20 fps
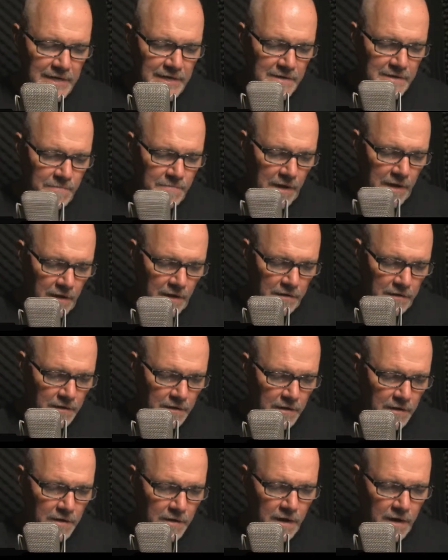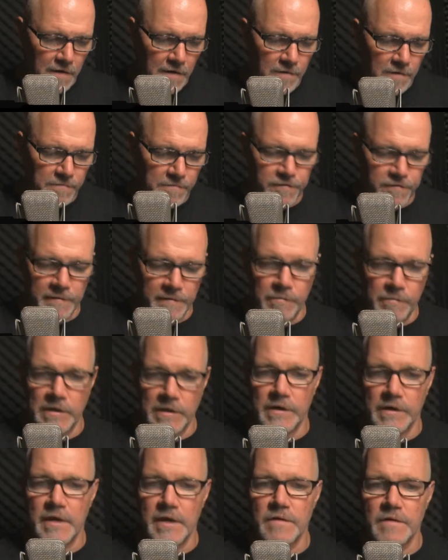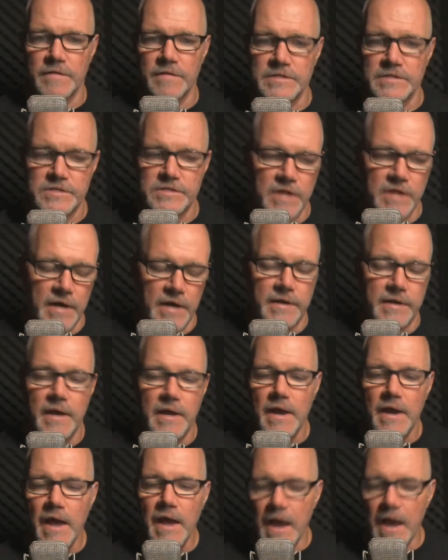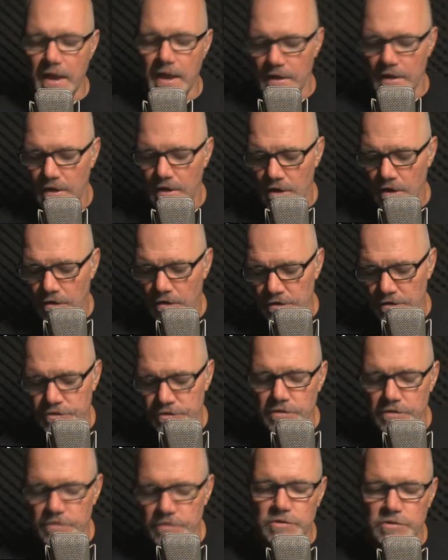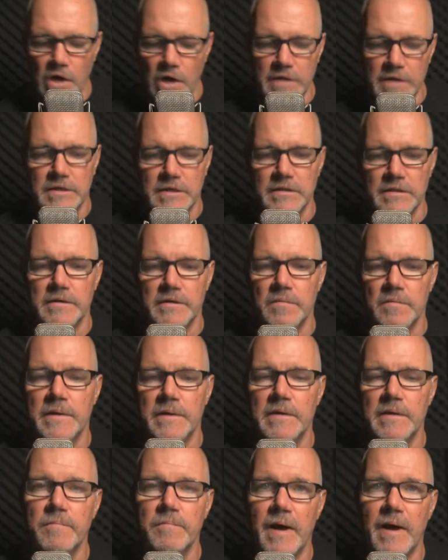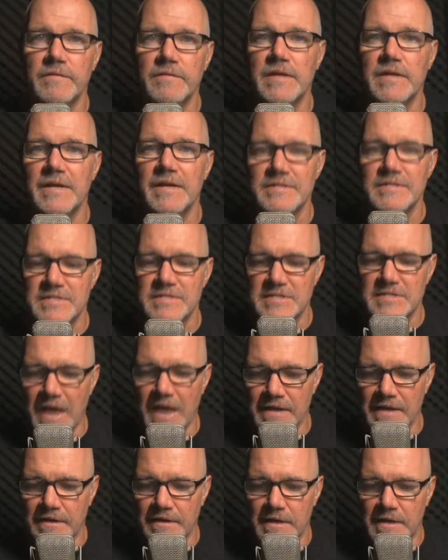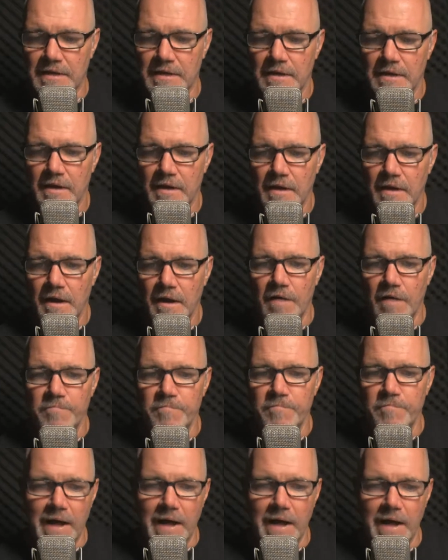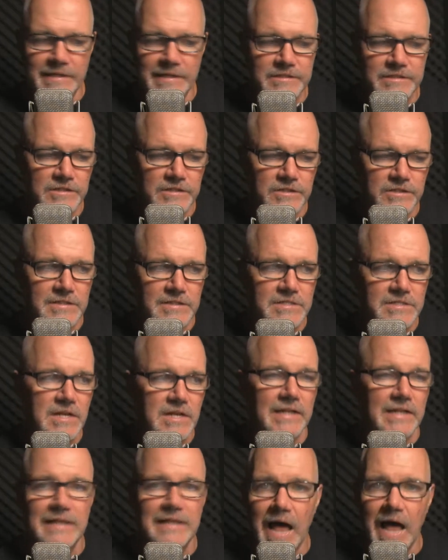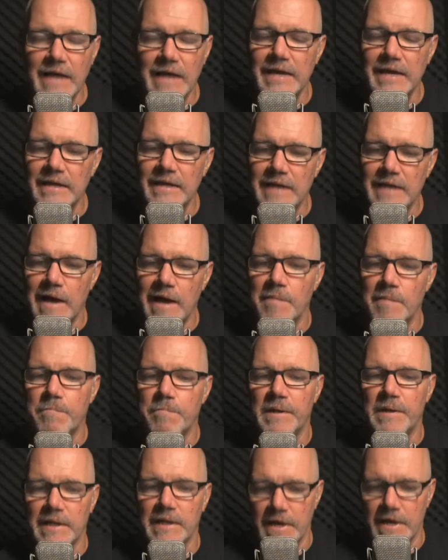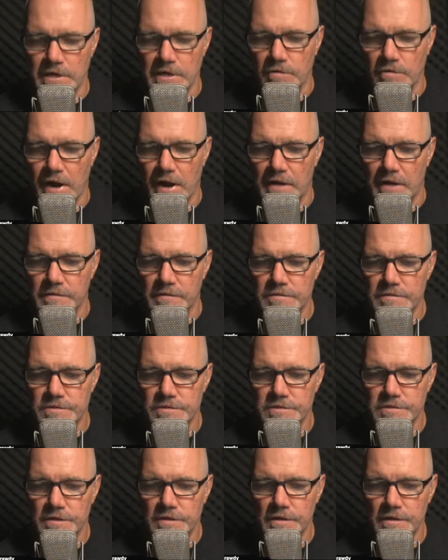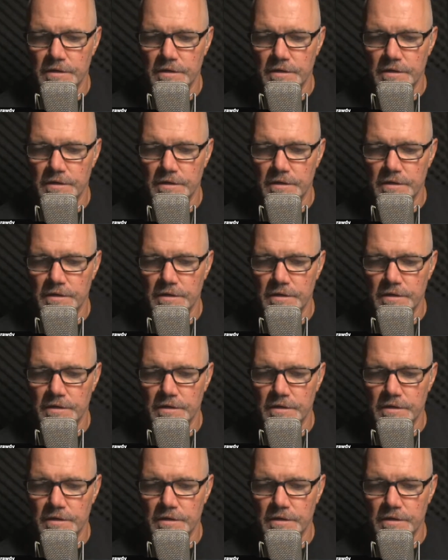email right before we went on air that said, hey, could you talk a little bit about the insanity of politicians locking down playgrounds,